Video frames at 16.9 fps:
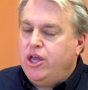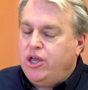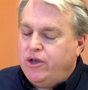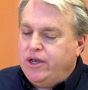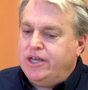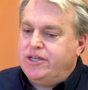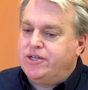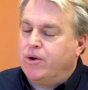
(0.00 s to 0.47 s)

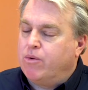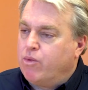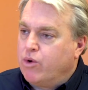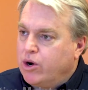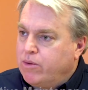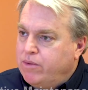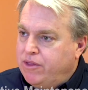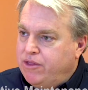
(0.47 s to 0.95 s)
You need to
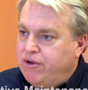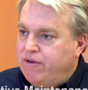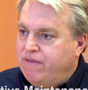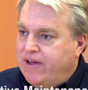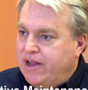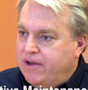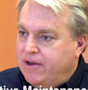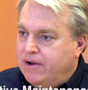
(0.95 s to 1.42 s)
work with your
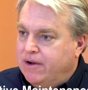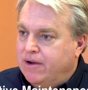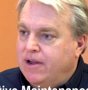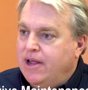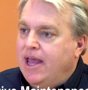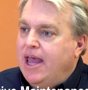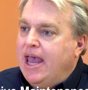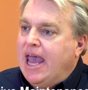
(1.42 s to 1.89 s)
vendor,
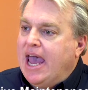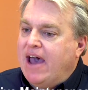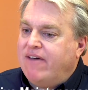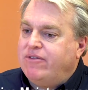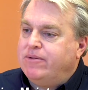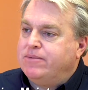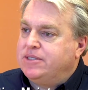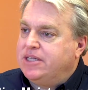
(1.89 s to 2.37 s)

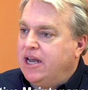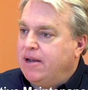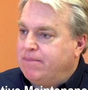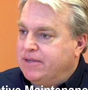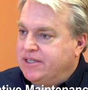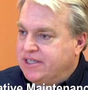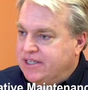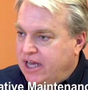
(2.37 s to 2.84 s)
have them set
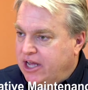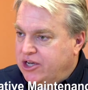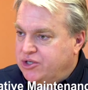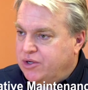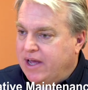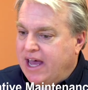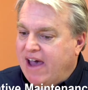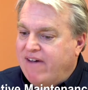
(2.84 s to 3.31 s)
up a
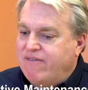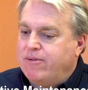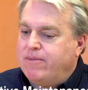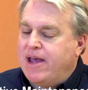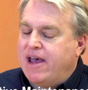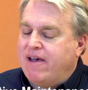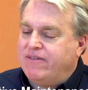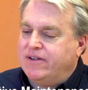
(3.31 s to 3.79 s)
schedule, have
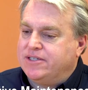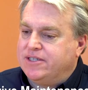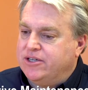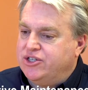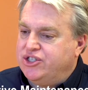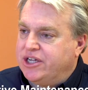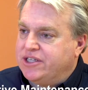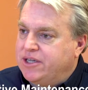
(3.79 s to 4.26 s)
them have a
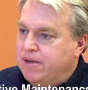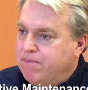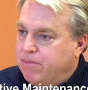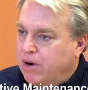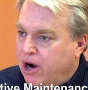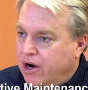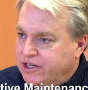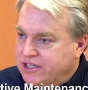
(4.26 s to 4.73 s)
suggested
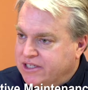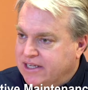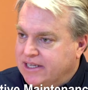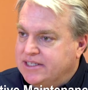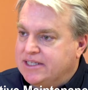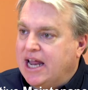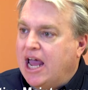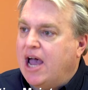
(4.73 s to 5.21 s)
parts
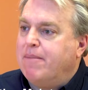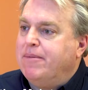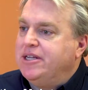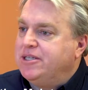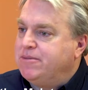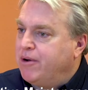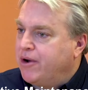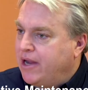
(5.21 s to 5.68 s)
list. How
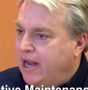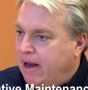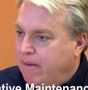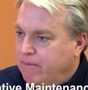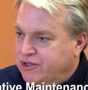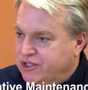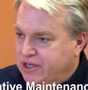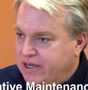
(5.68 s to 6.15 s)
many spare
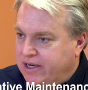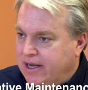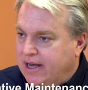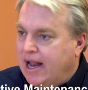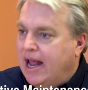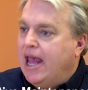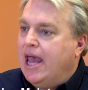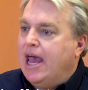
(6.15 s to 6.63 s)
cameras do you
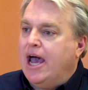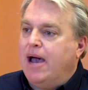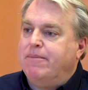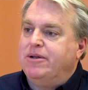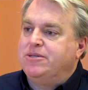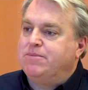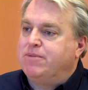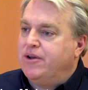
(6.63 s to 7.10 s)
need? How
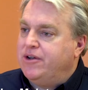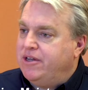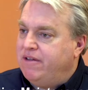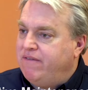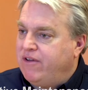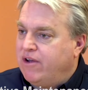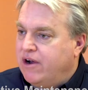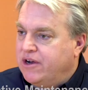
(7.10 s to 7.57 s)
many spare
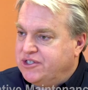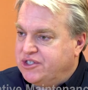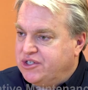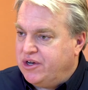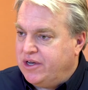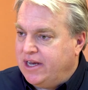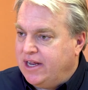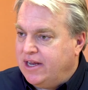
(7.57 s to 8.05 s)

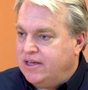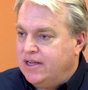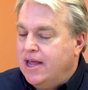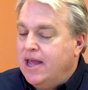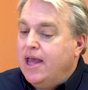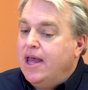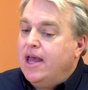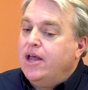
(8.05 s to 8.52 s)
DVRs do you need?
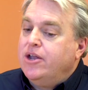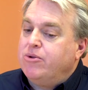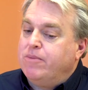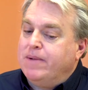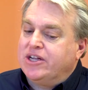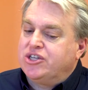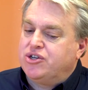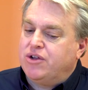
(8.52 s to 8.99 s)
To
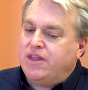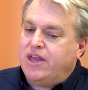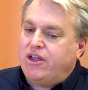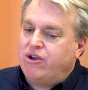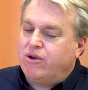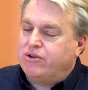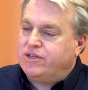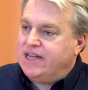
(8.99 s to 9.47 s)
make sure that your